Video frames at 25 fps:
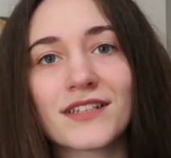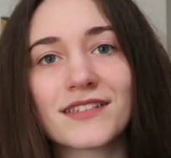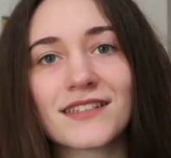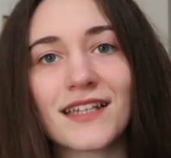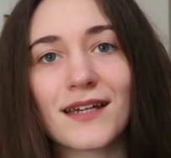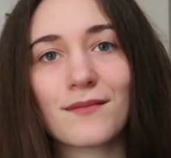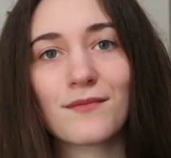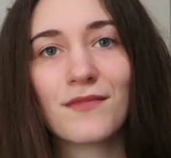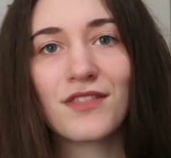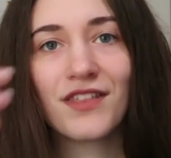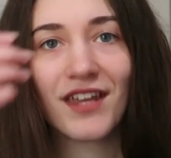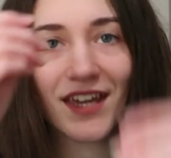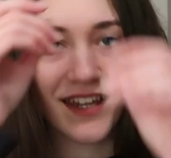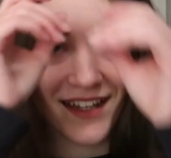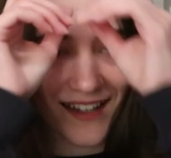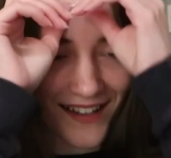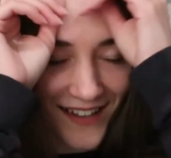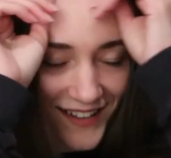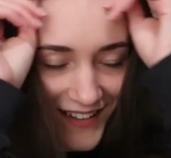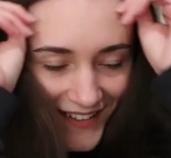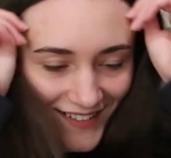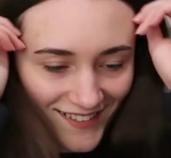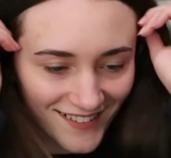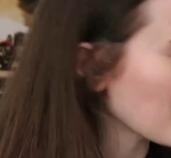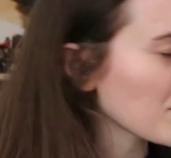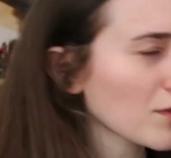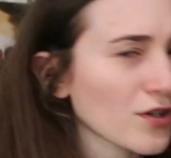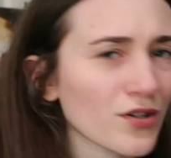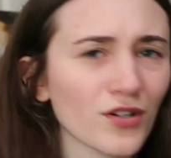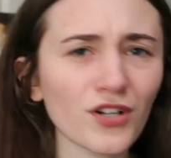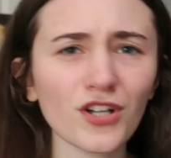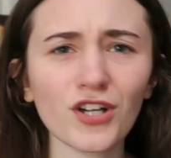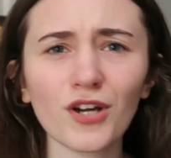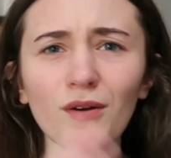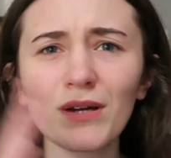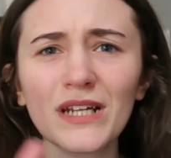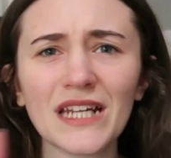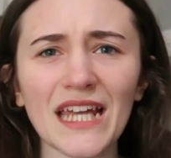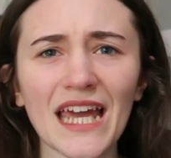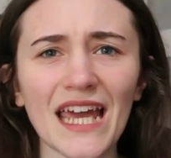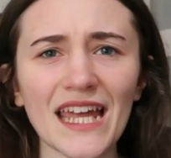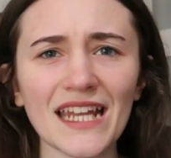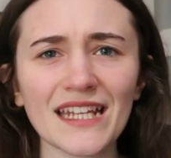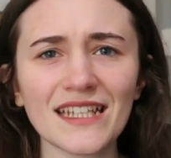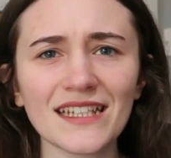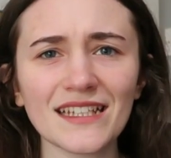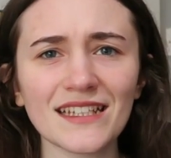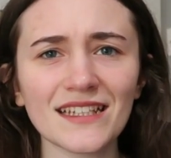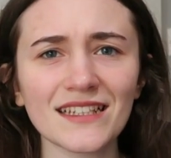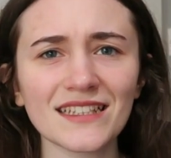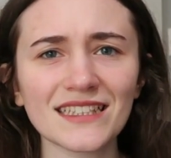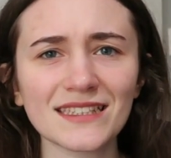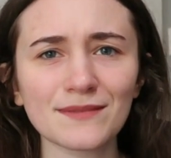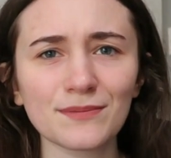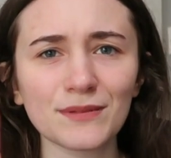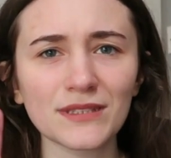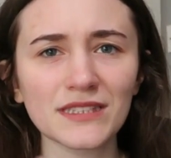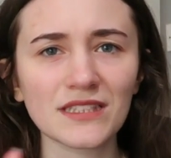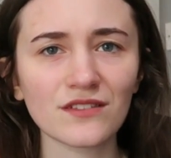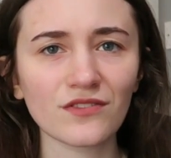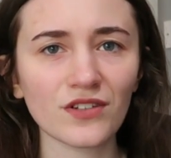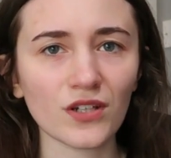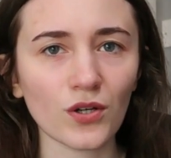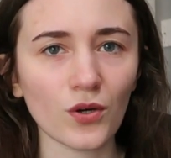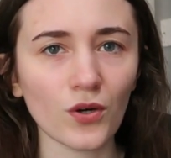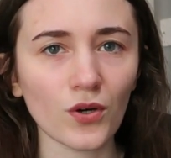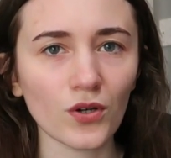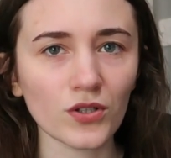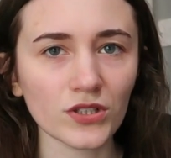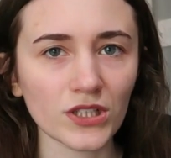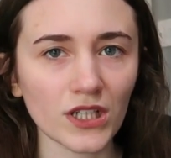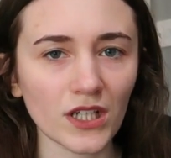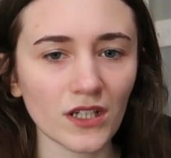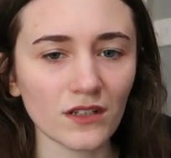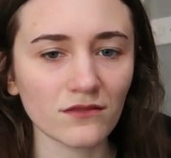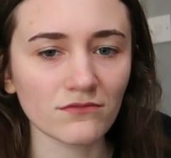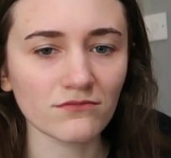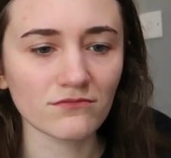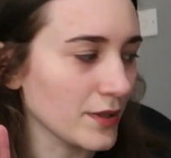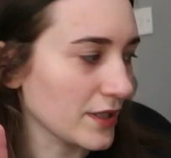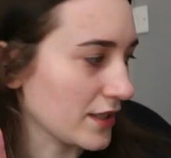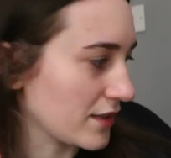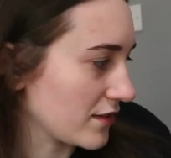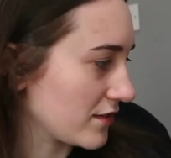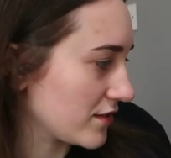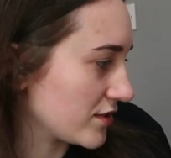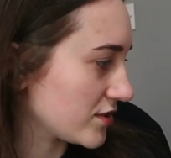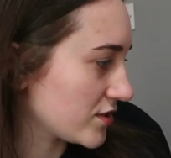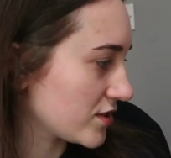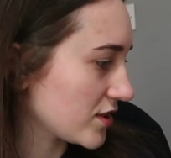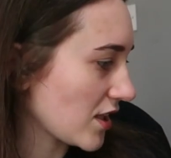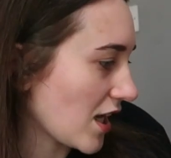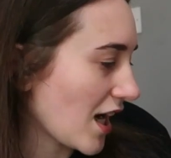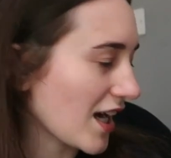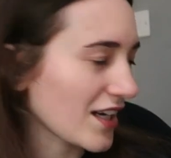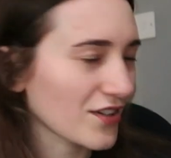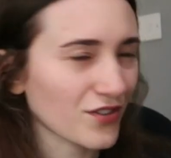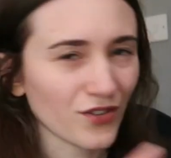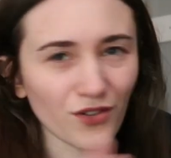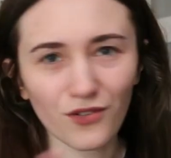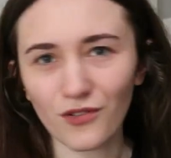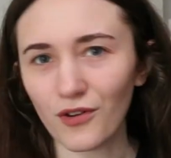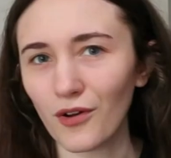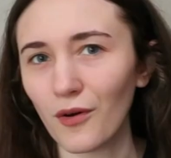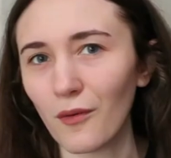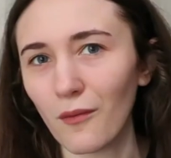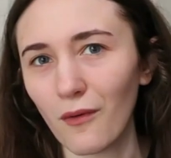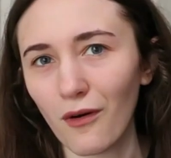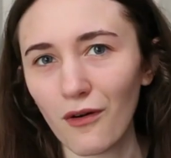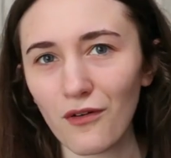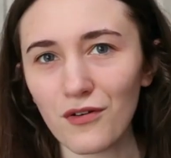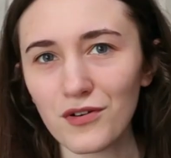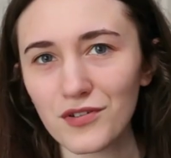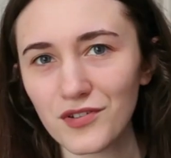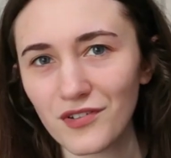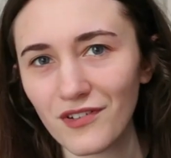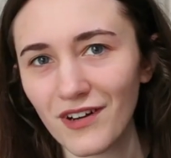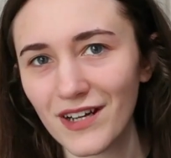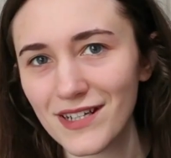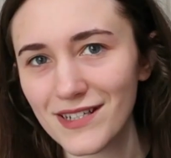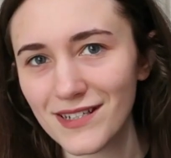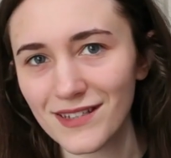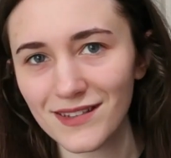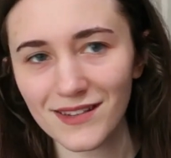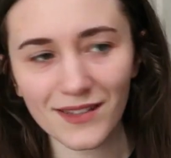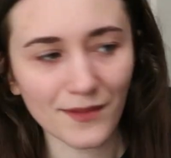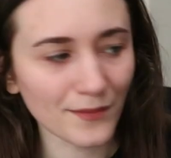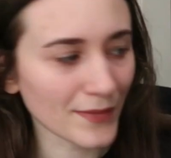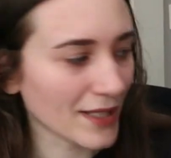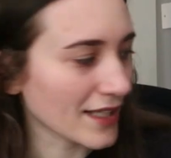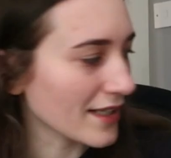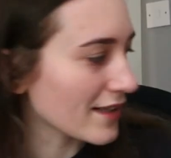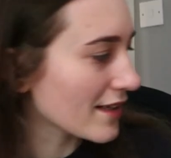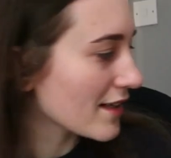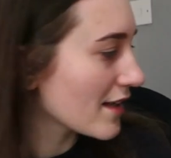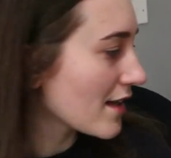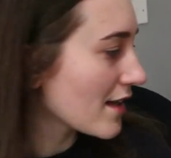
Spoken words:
the same thing. I'm not going to go in any specific order because I don't know what order I did them in.